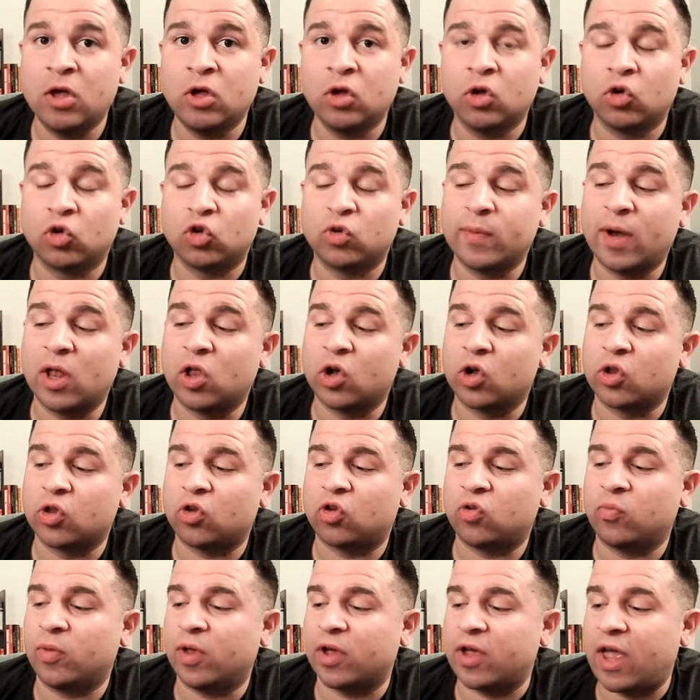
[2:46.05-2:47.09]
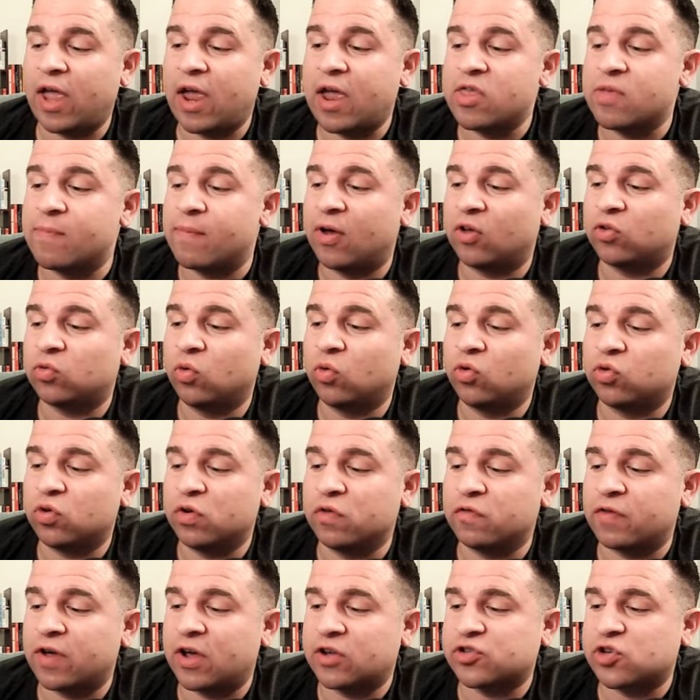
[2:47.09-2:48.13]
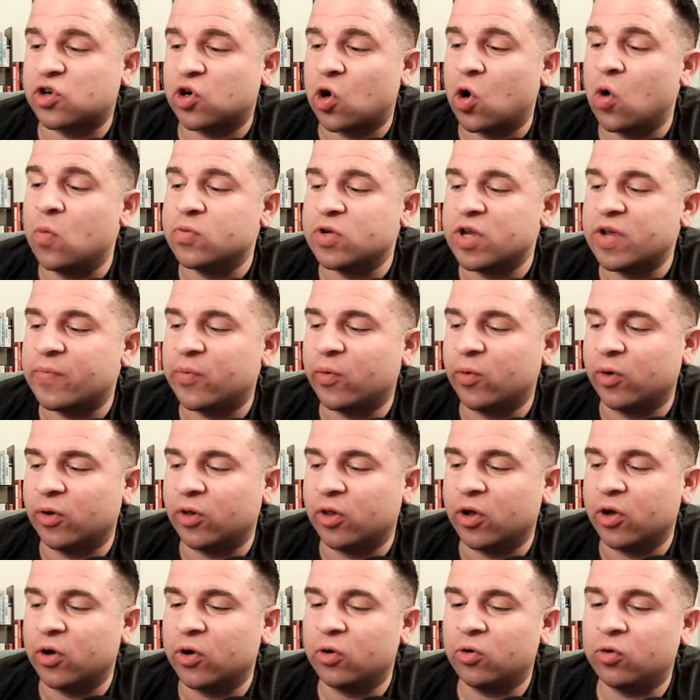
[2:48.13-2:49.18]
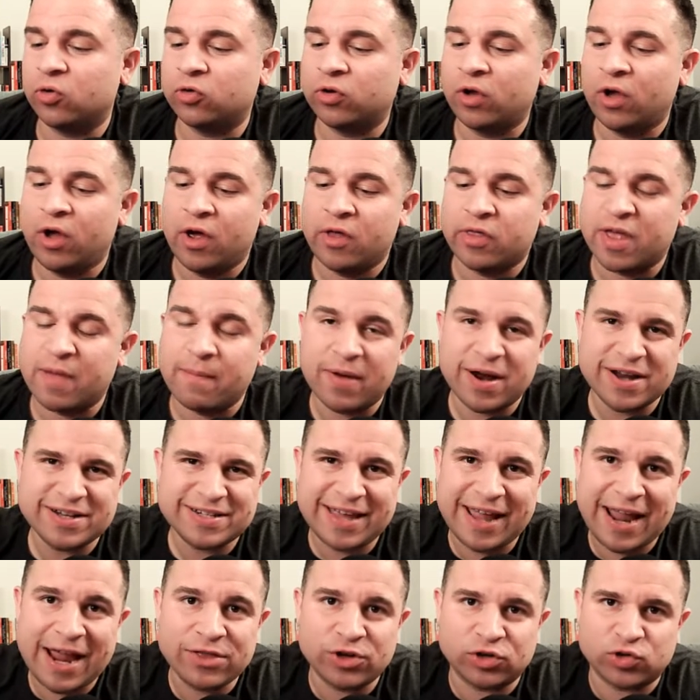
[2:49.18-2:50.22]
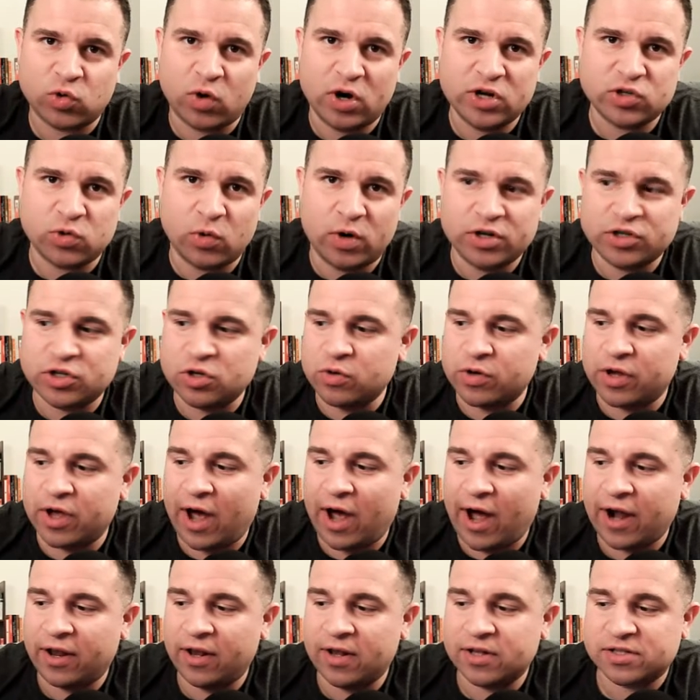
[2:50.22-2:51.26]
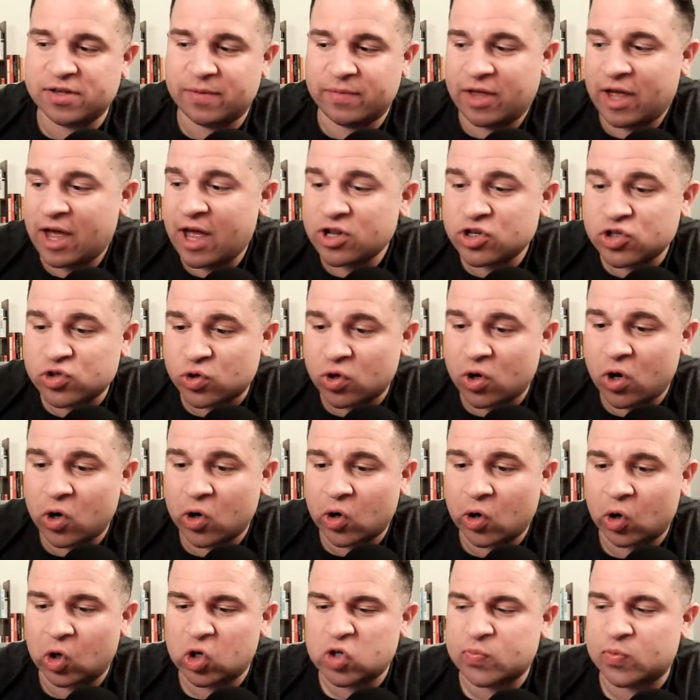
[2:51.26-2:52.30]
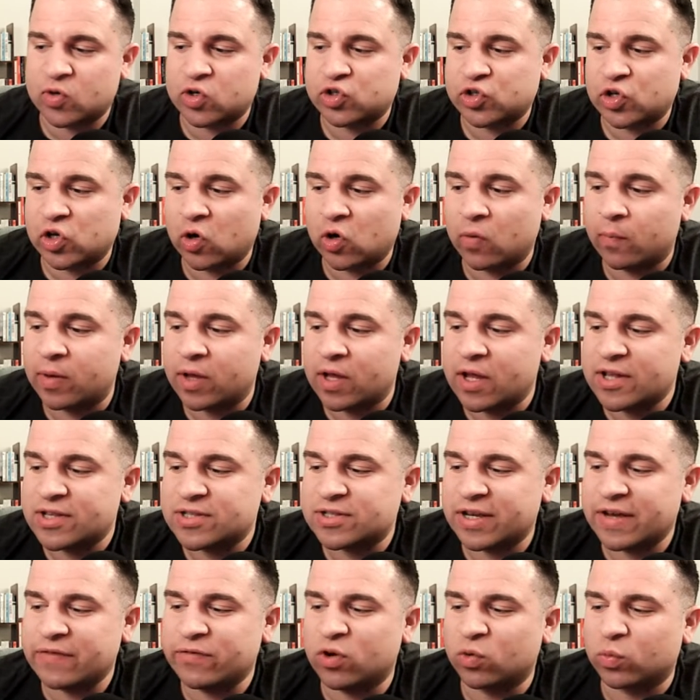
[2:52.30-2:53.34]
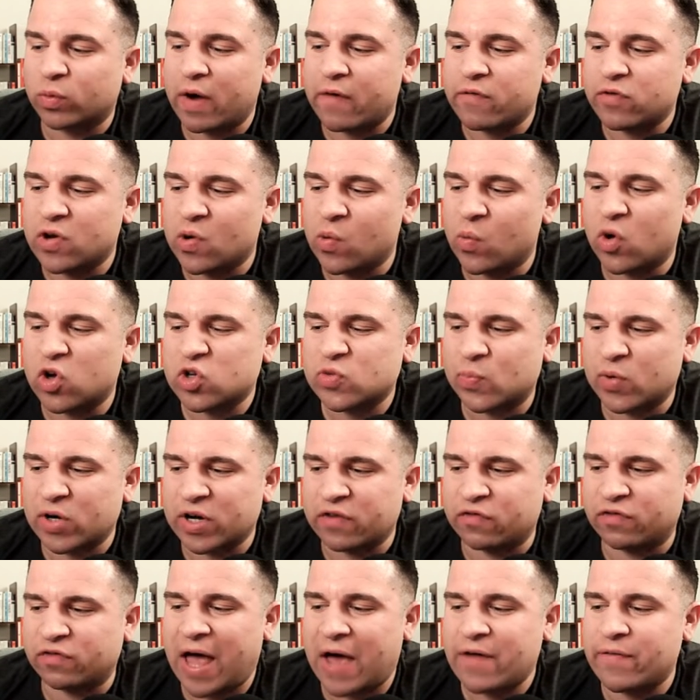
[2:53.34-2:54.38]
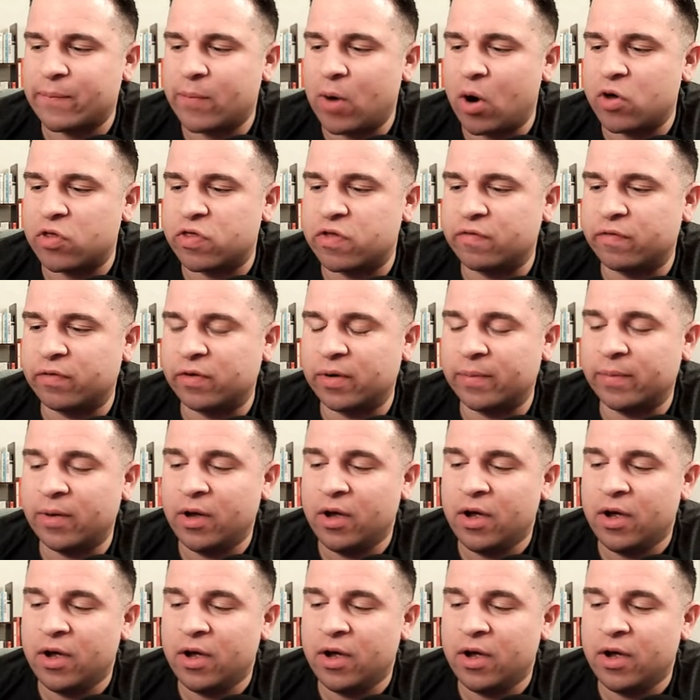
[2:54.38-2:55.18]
So you might look at this and be like, hey, the best ones to invest in are Home Depot and Lowe's. They maintain their 2022 guidance. I mean, they had strong earnings per share beats, even though revenue was pretty flat for both of them.